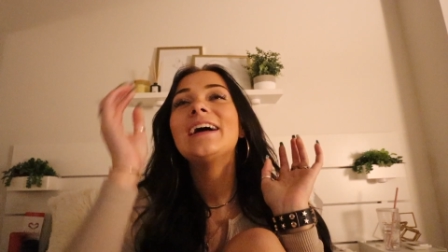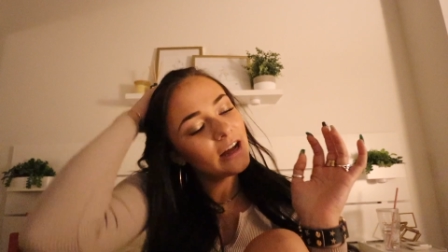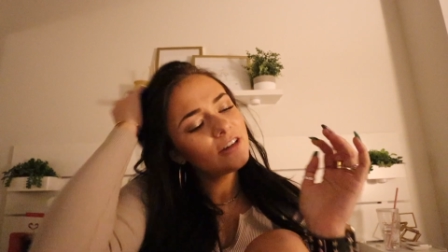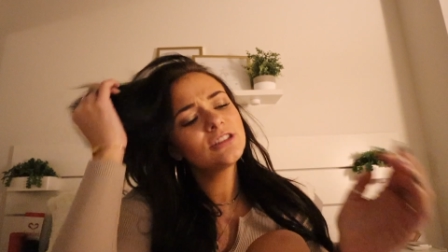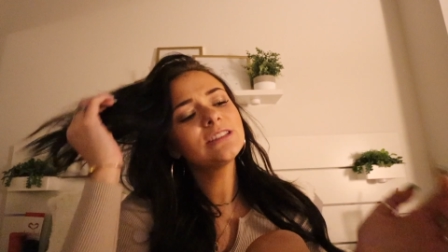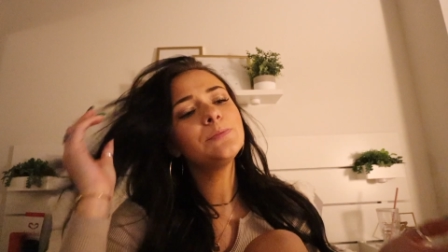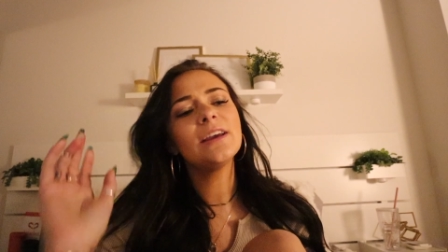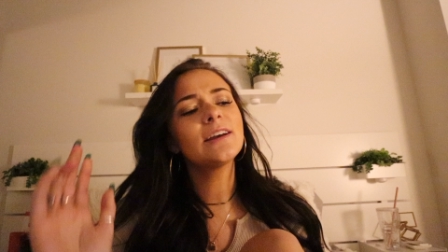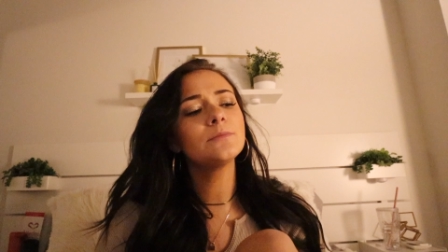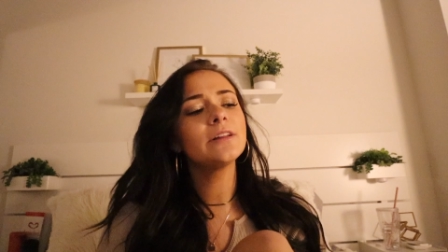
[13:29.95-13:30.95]
I'll just
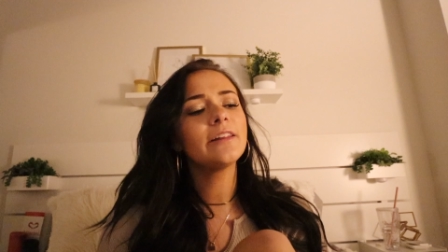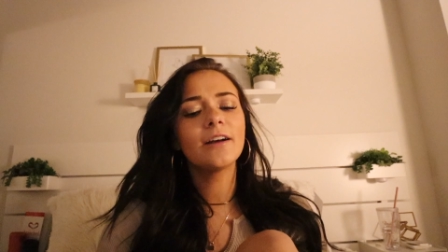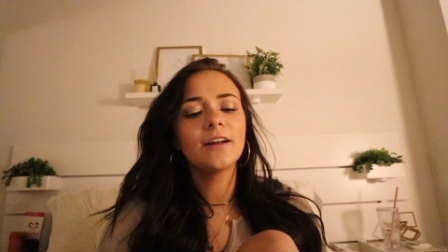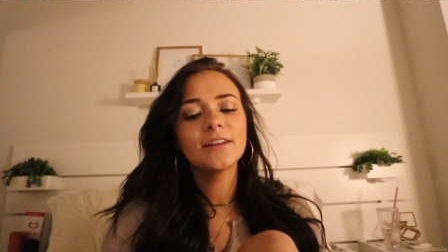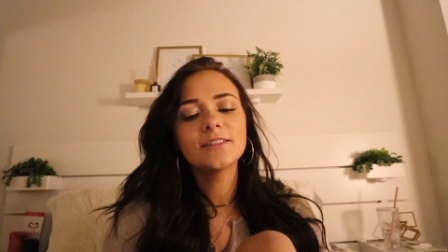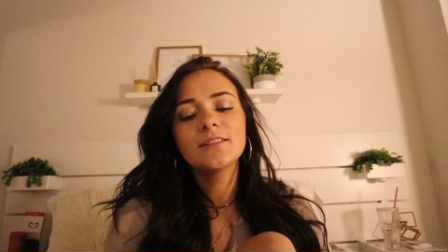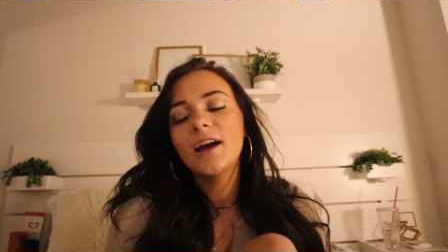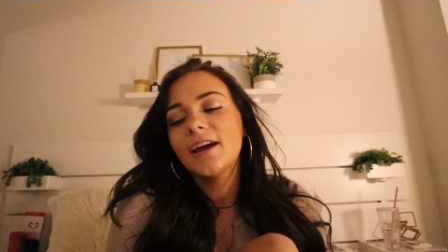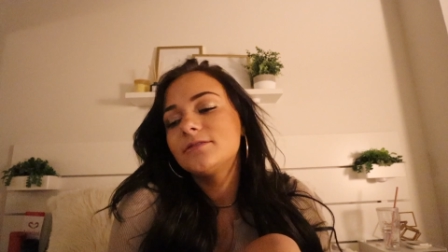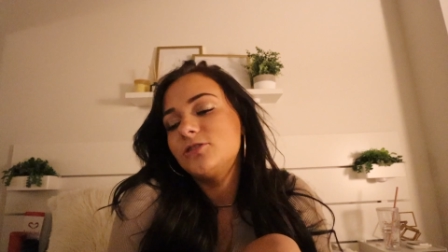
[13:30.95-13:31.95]
be completely honest.
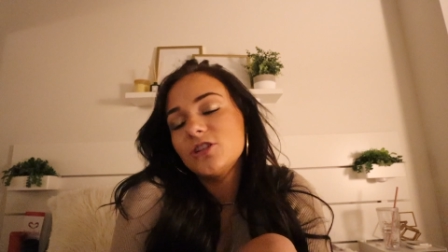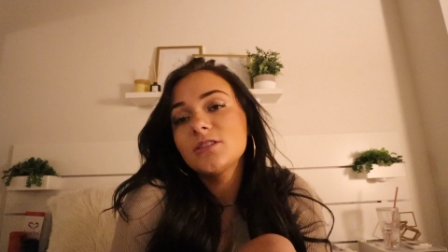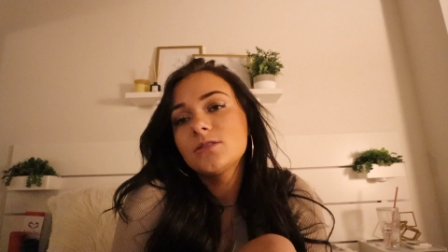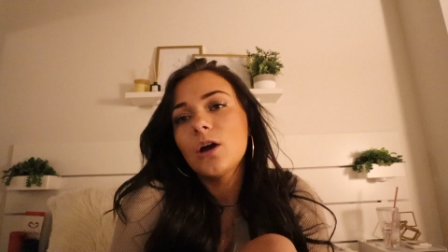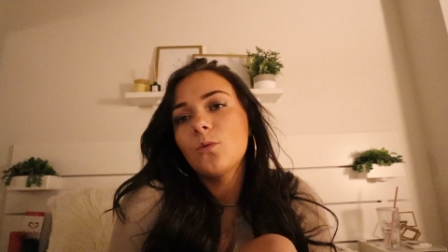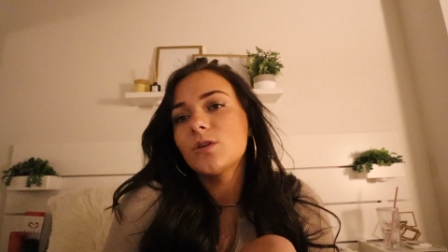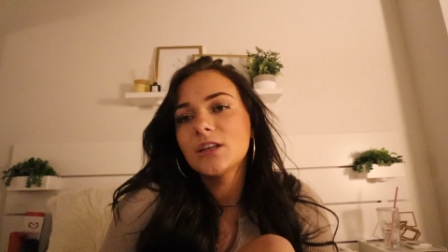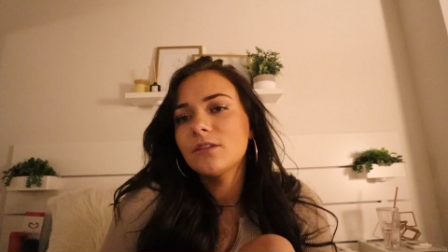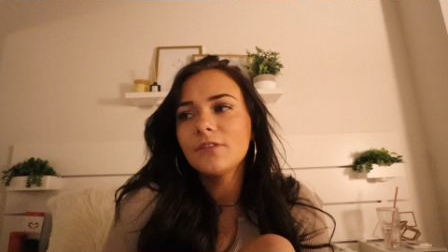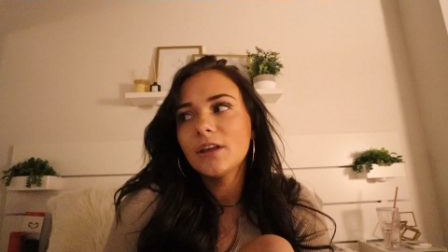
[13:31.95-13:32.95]
I just, I
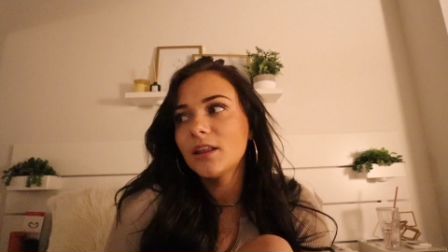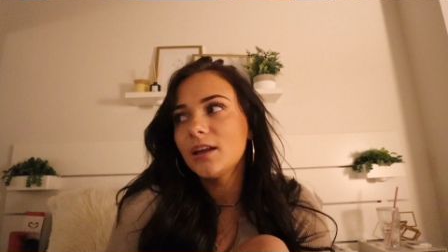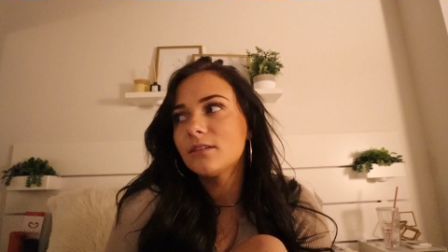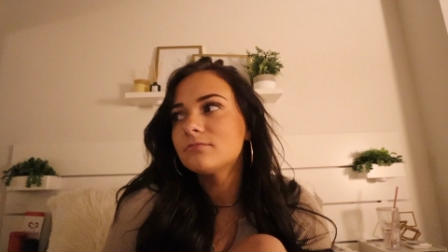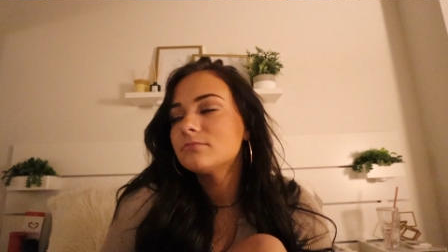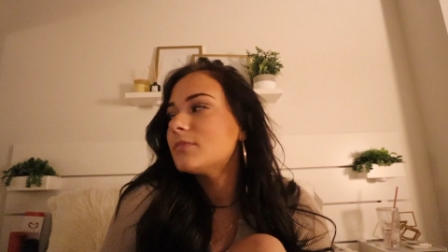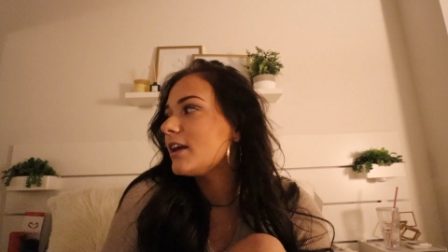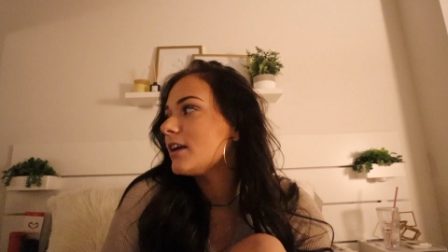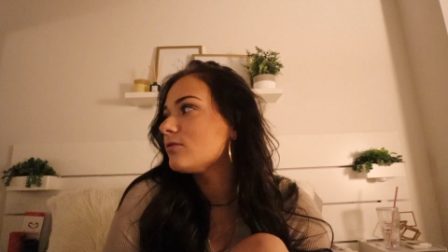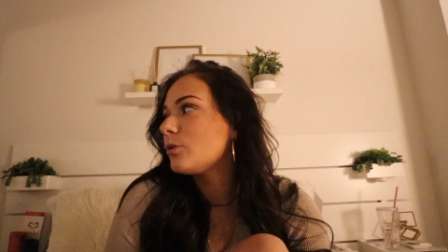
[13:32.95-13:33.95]
wasn't feeling
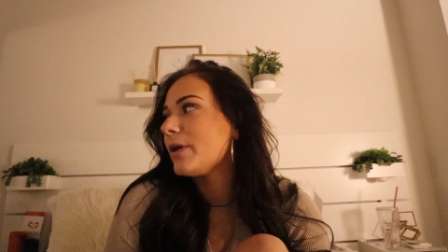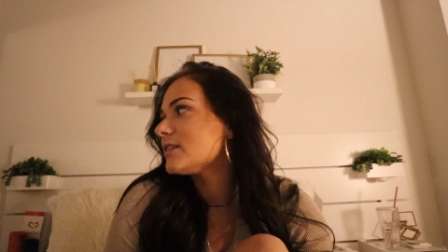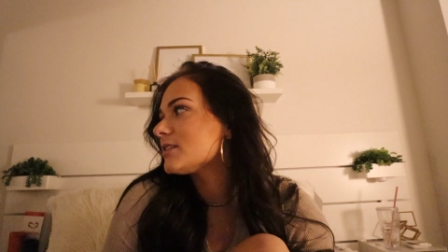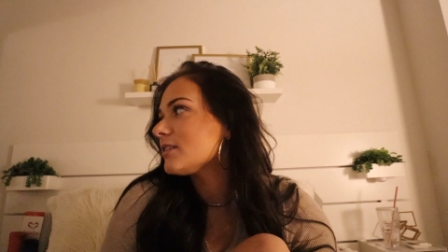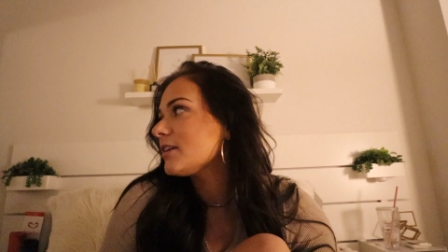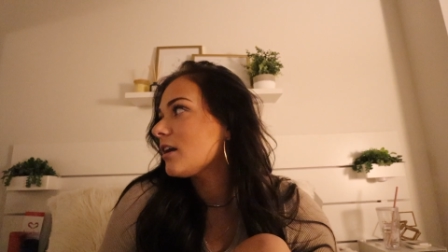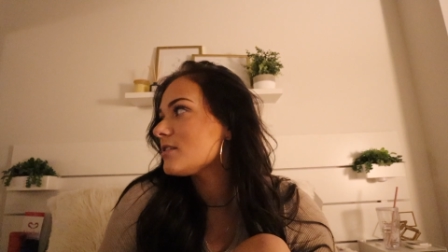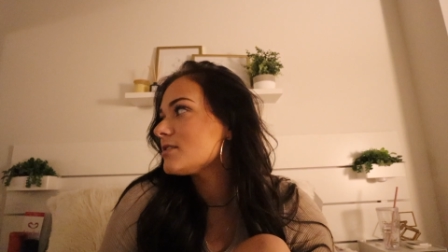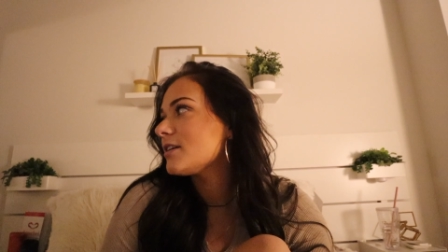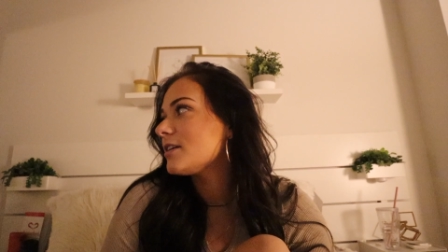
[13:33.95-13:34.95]
it romantically,
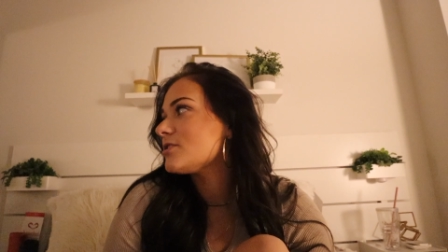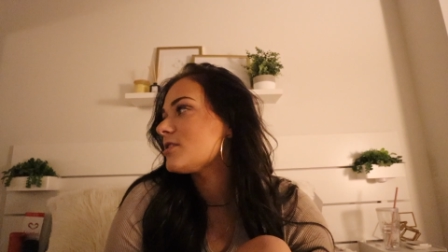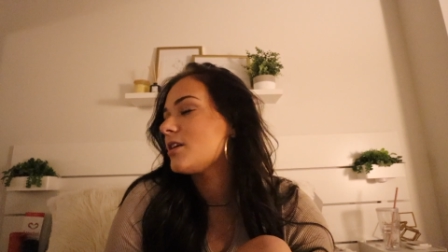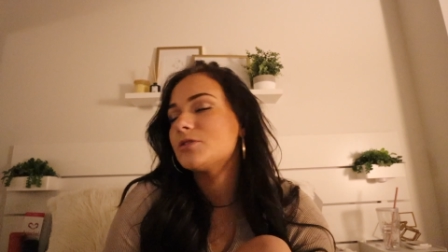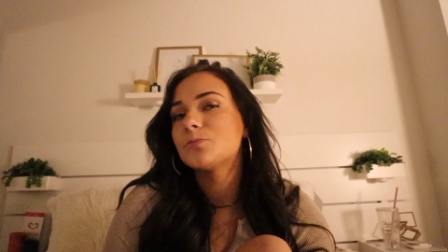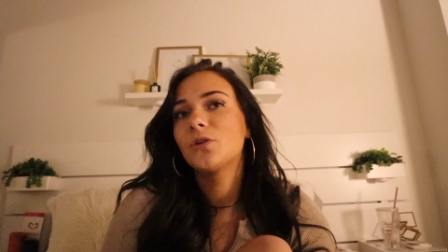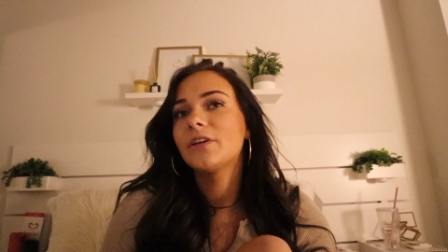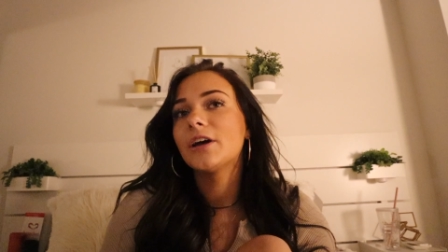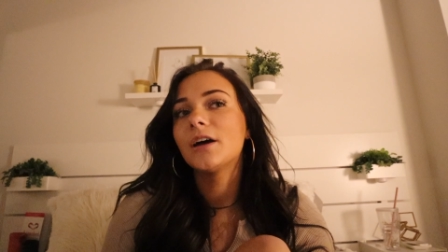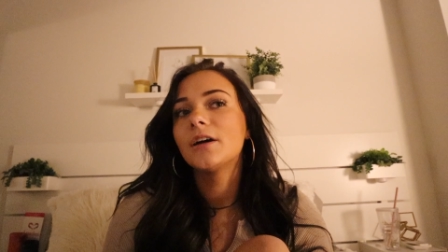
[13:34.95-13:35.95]
honestly. I just thought it was more of
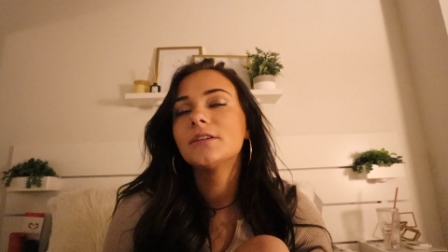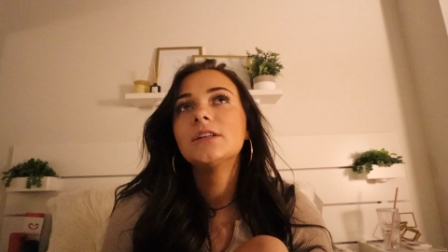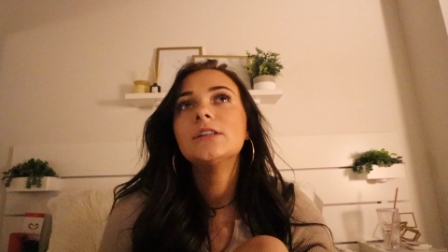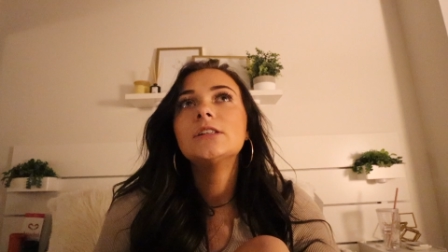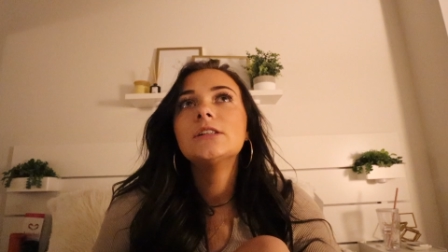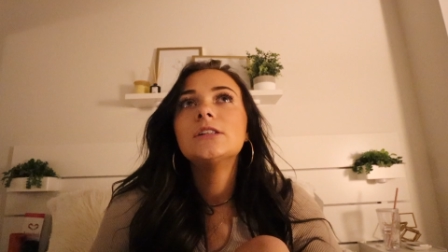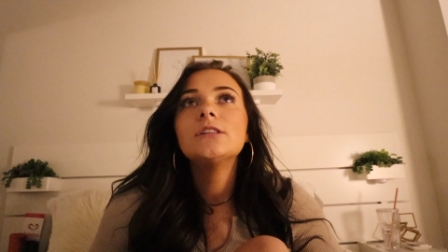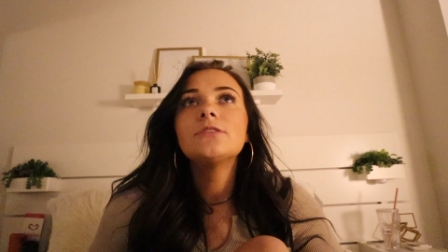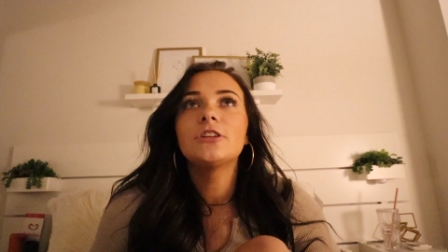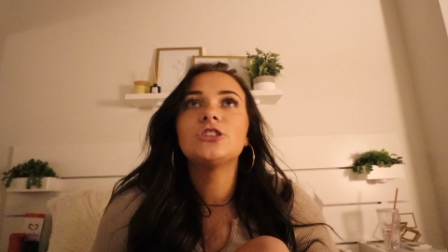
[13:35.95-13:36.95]
like a
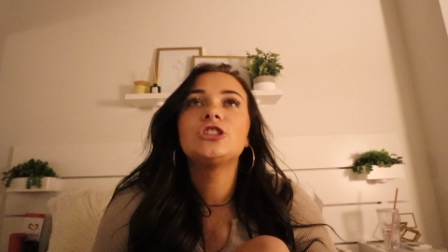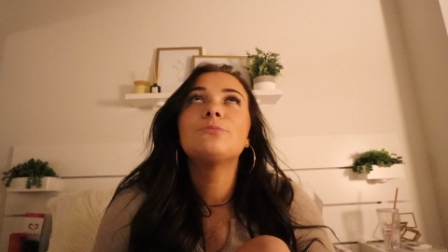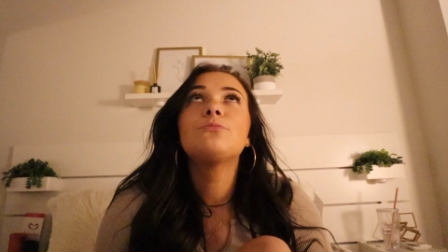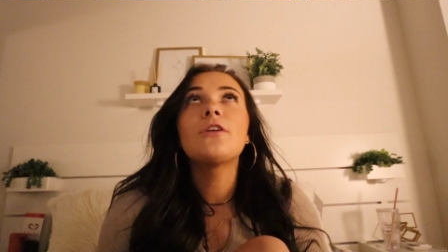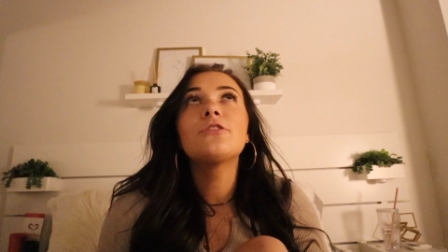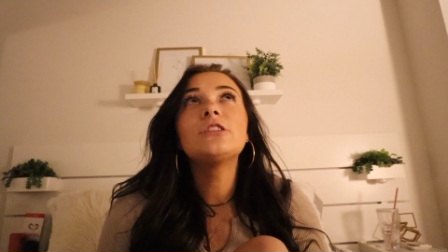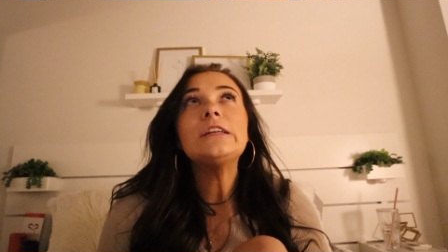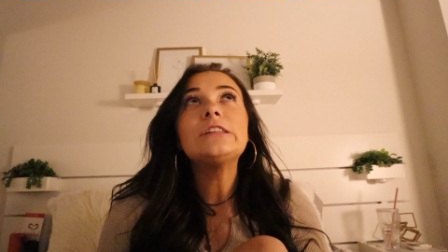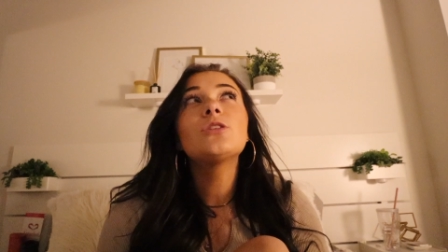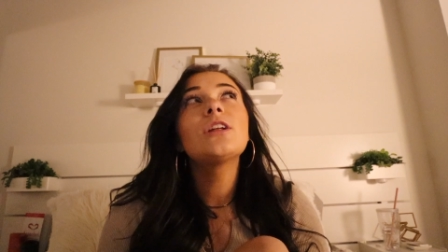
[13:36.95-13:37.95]
friendship
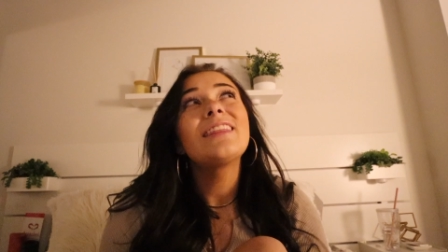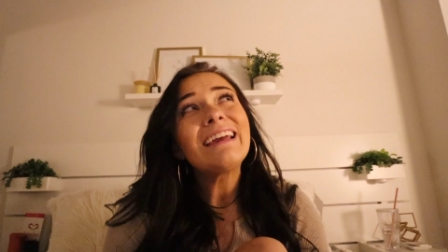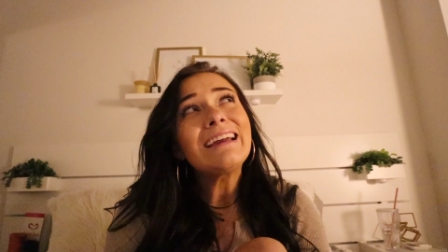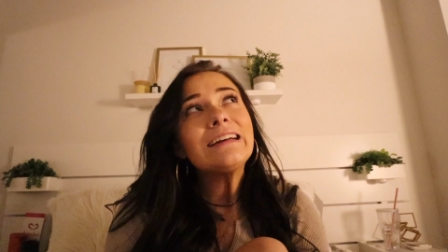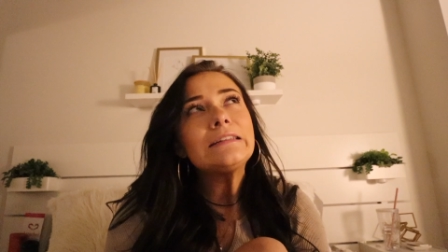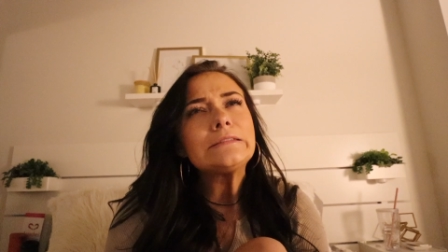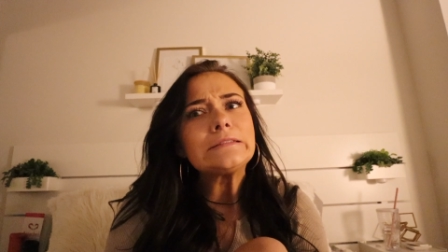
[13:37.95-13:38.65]
brotherly sort of thing.